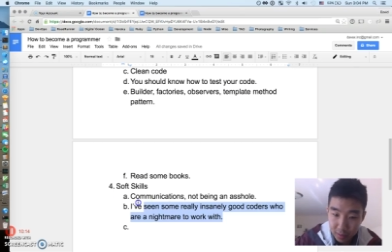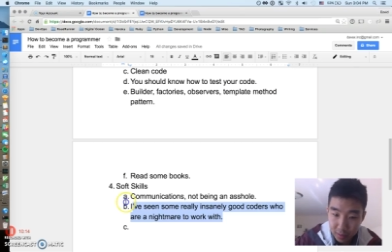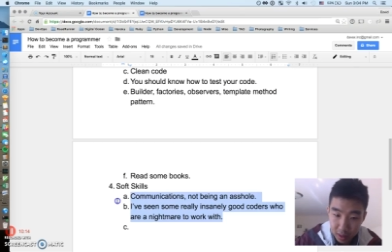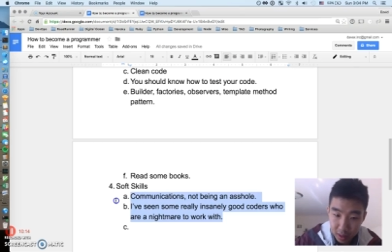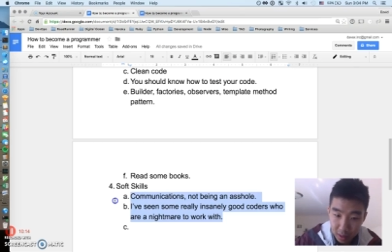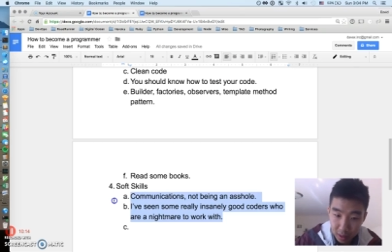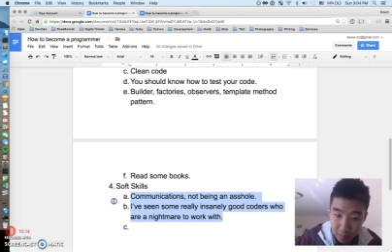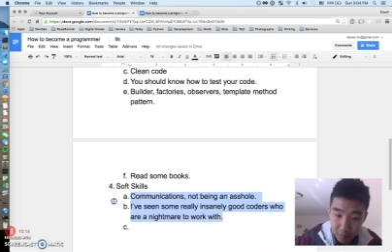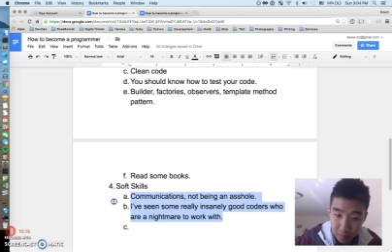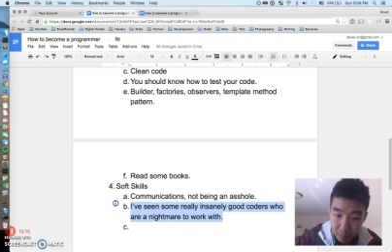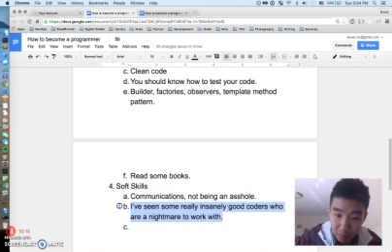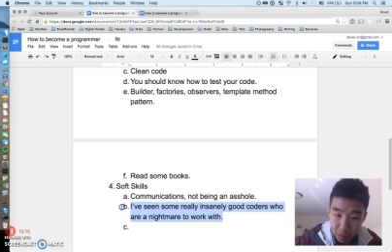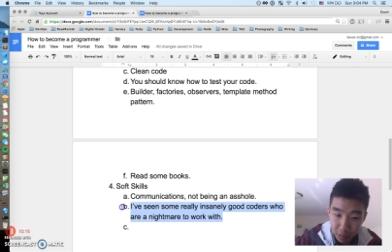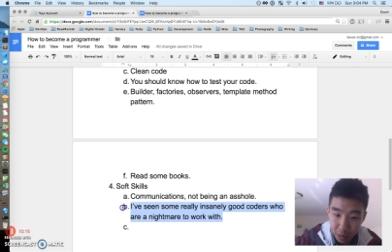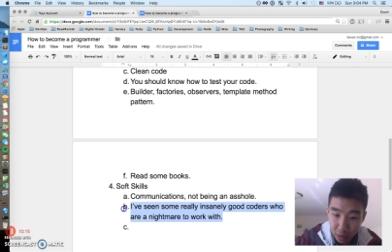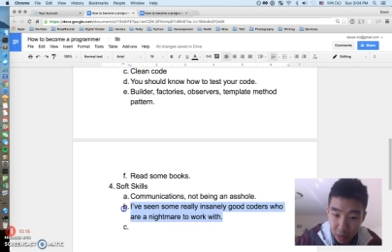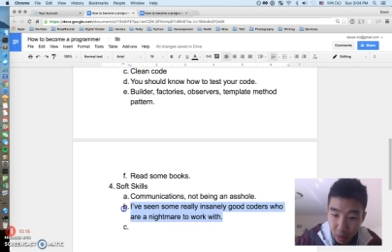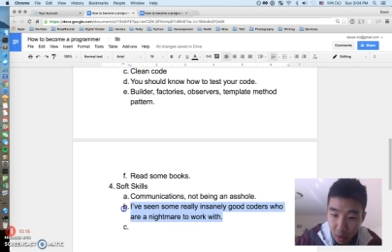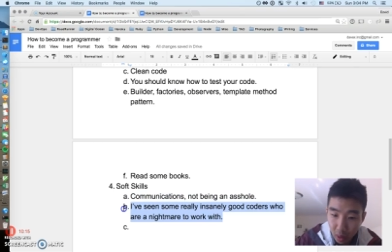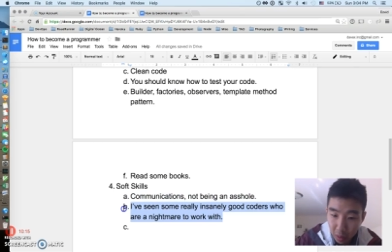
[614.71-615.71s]
So
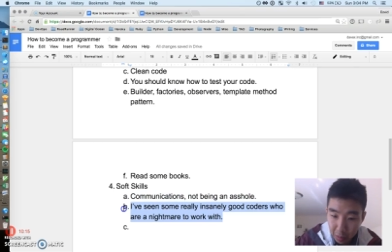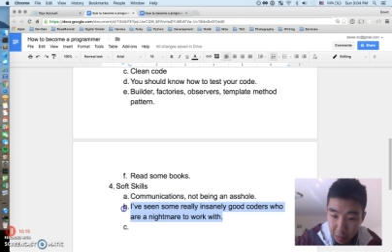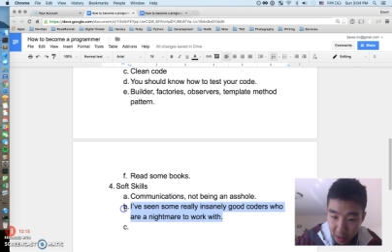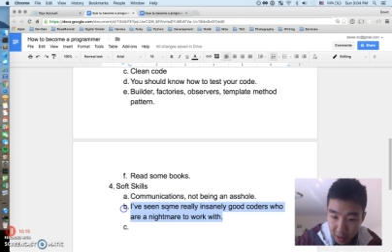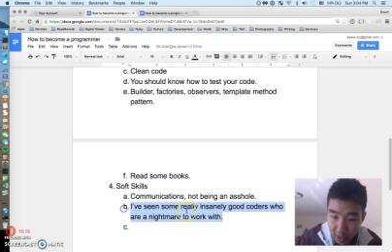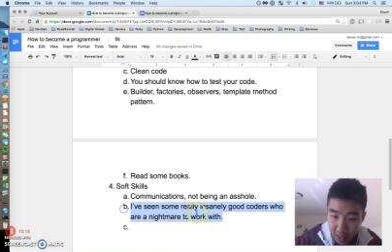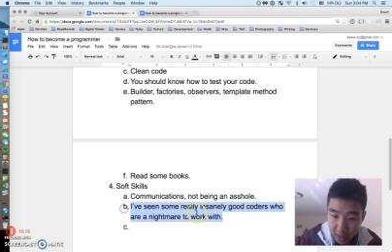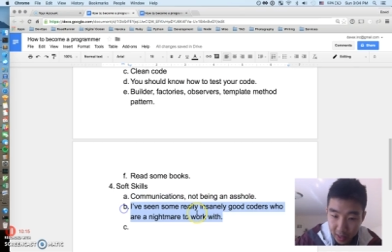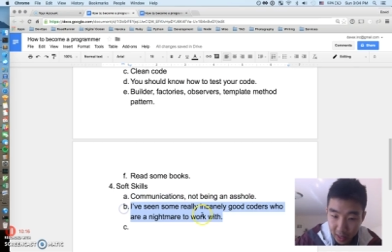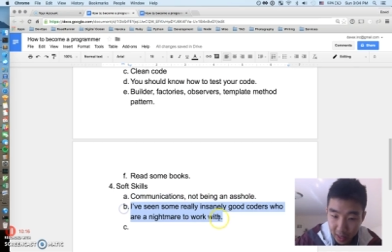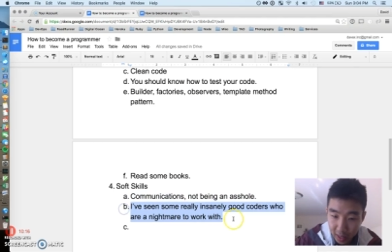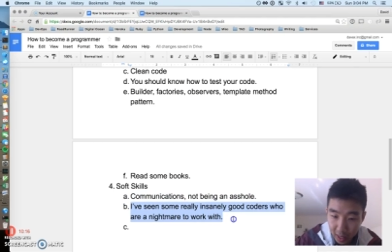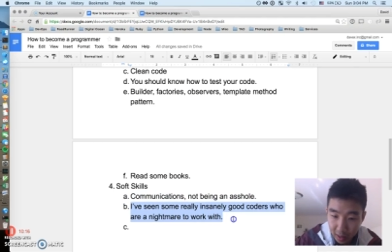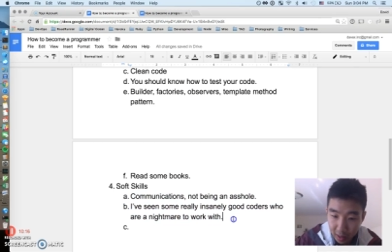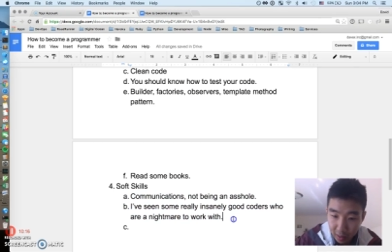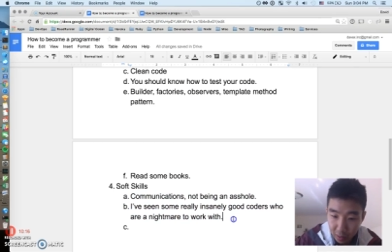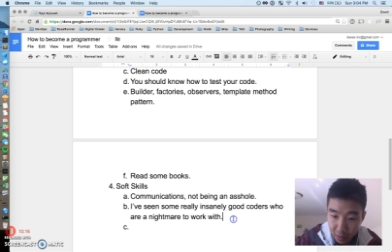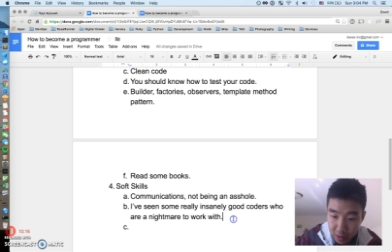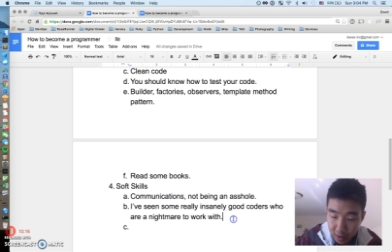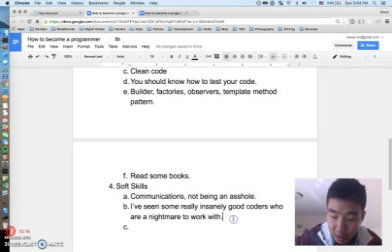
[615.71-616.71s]
you don't want to be that guy
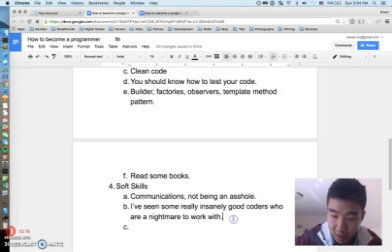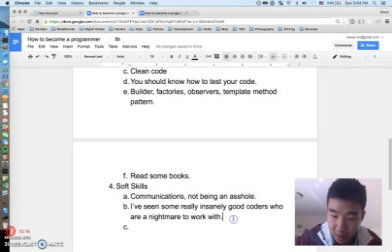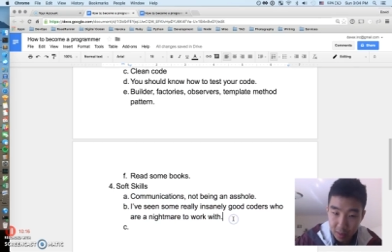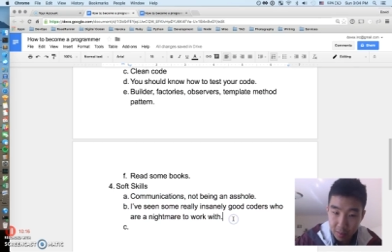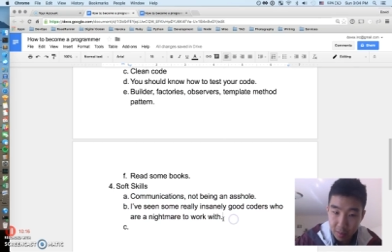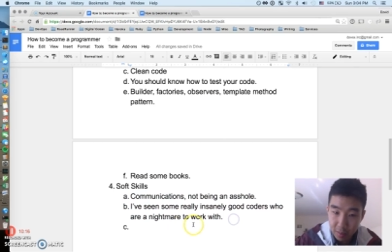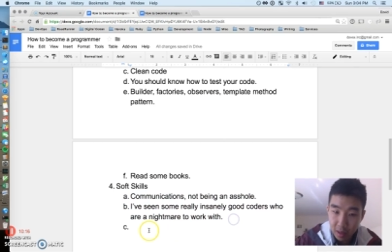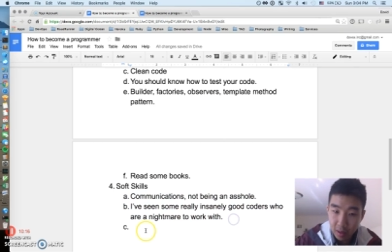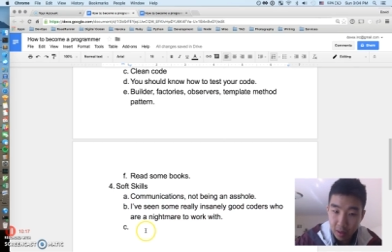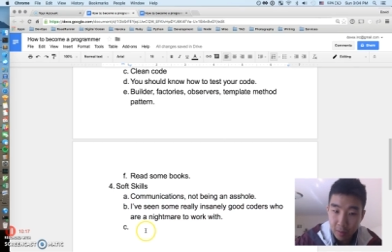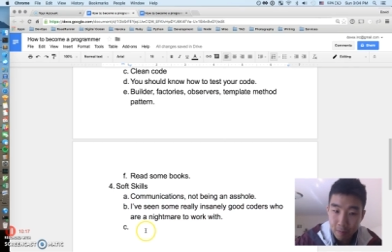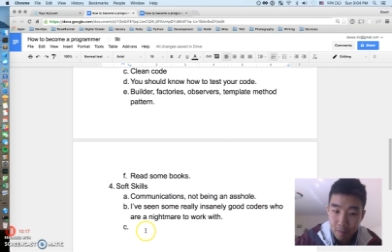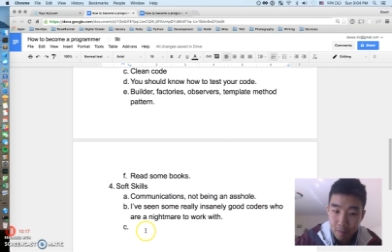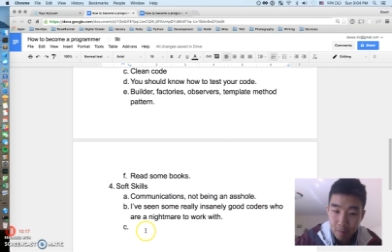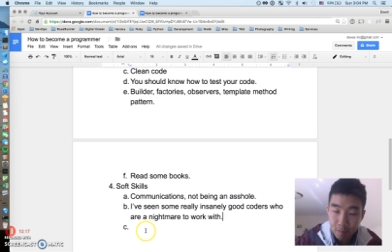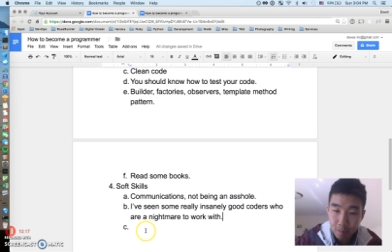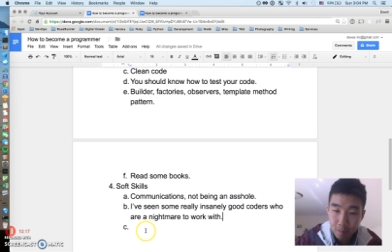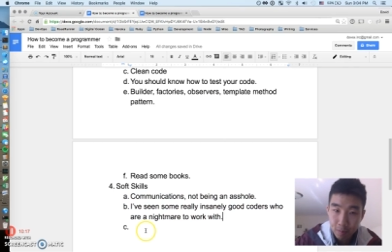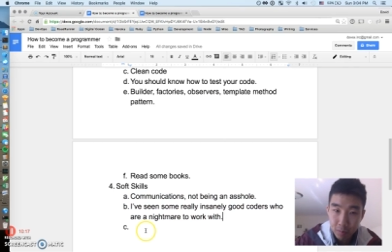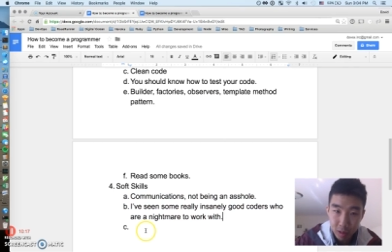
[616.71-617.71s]
who is a nightmare
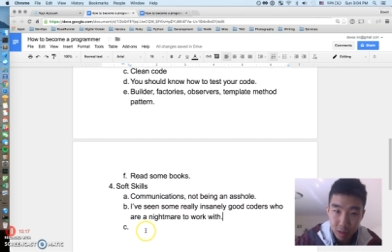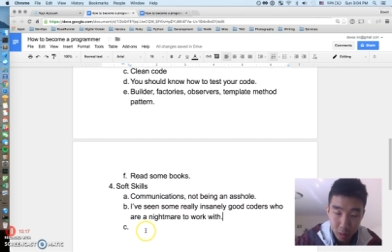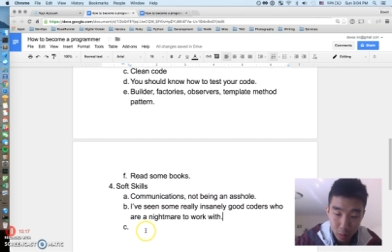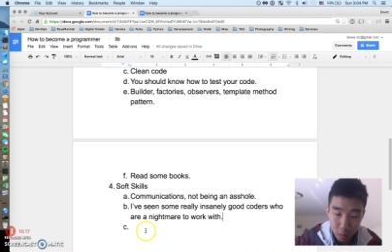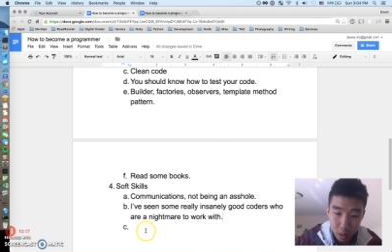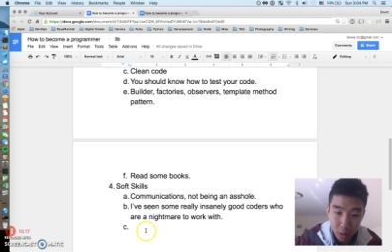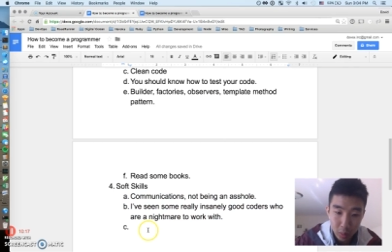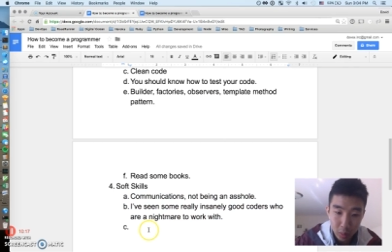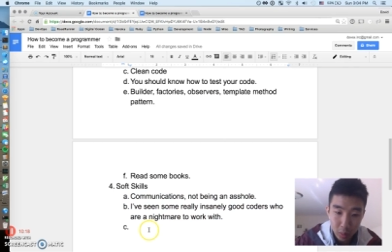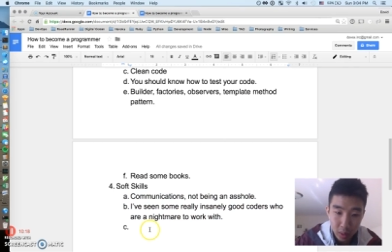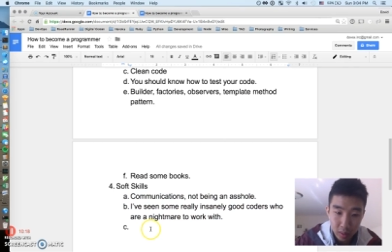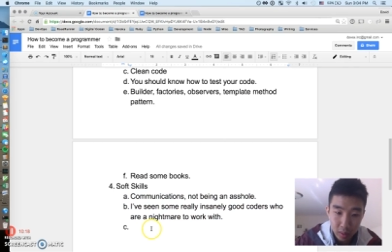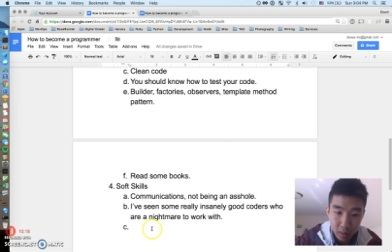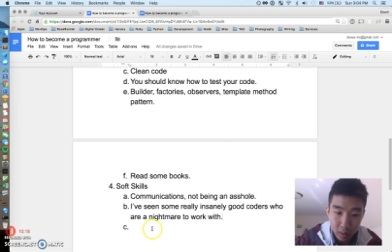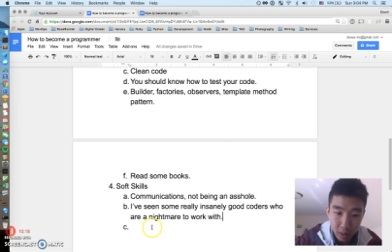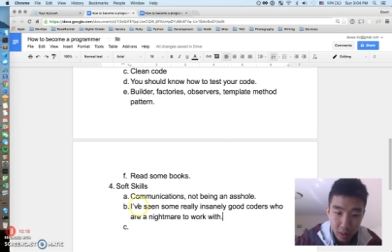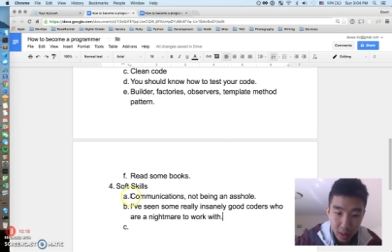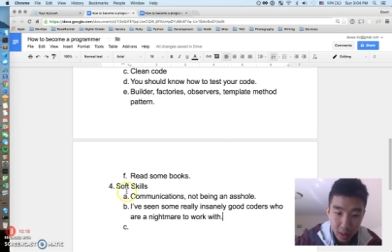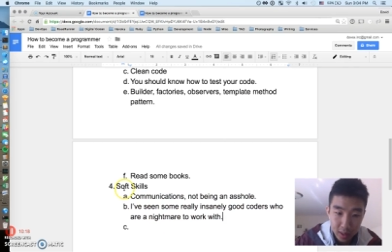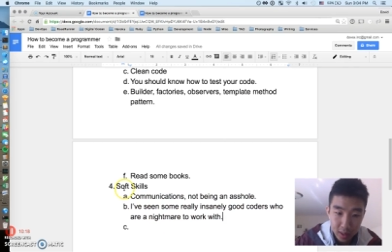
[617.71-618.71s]
to work with.
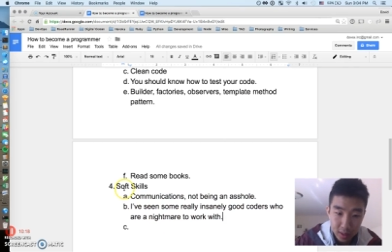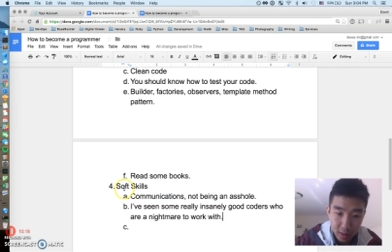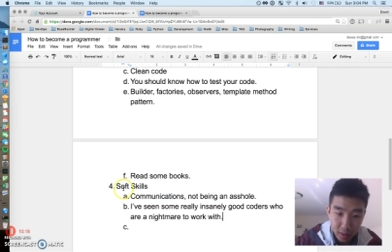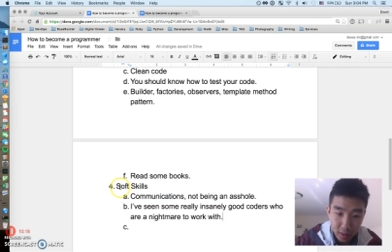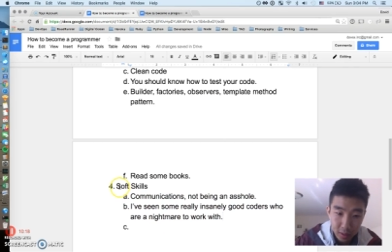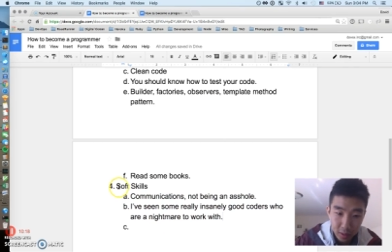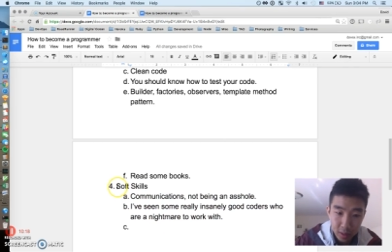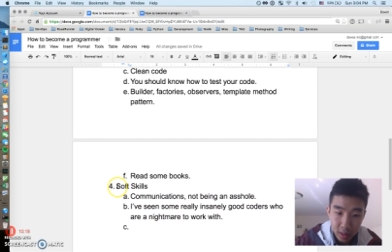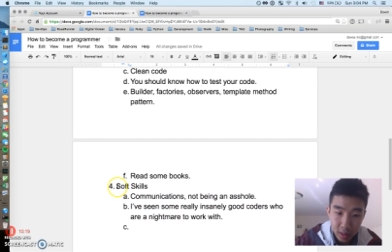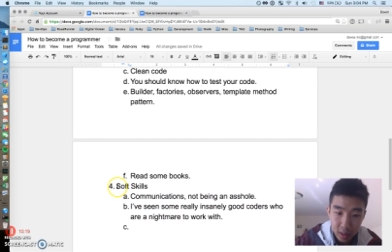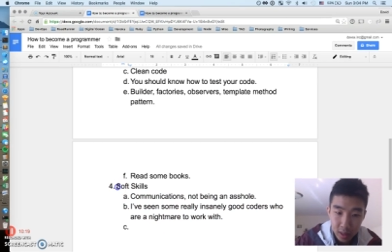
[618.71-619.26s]
Okay, so